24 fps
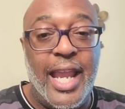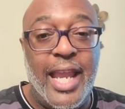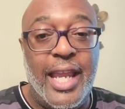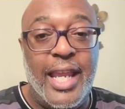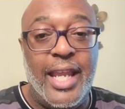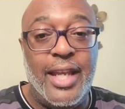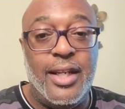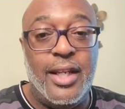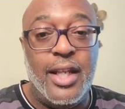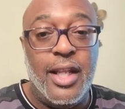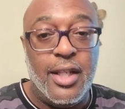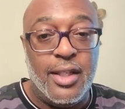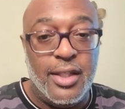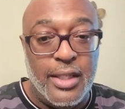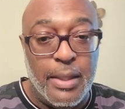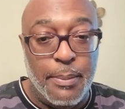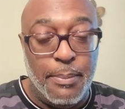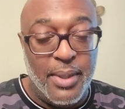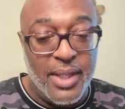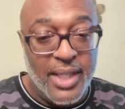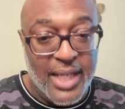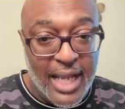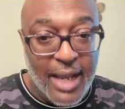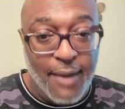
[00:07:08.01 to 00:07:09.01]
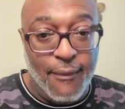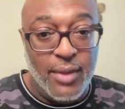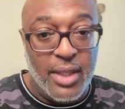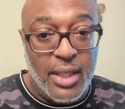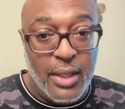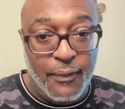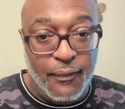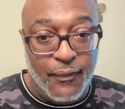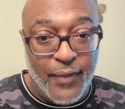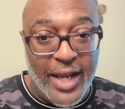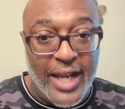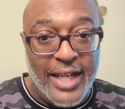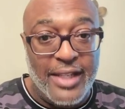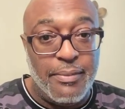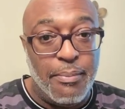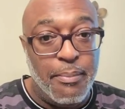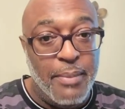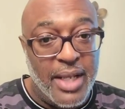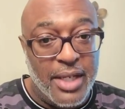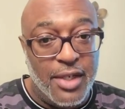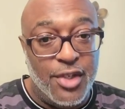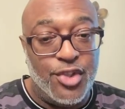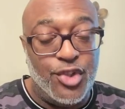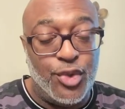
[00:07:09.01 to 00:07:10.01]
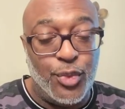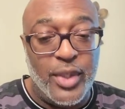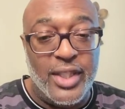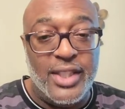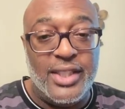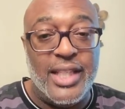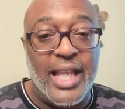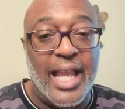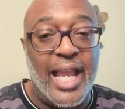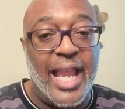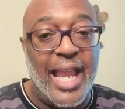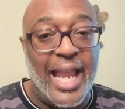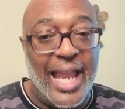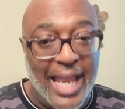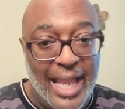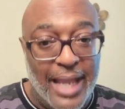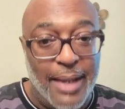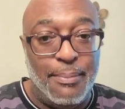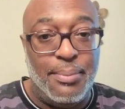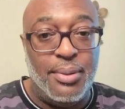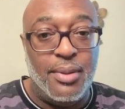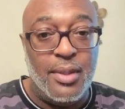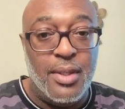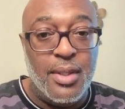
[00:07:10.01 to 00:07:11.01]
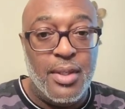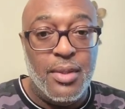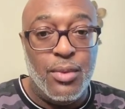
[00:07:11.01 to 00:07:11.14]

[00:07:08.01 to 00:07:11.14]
and the Benevolent Faith Ministries app.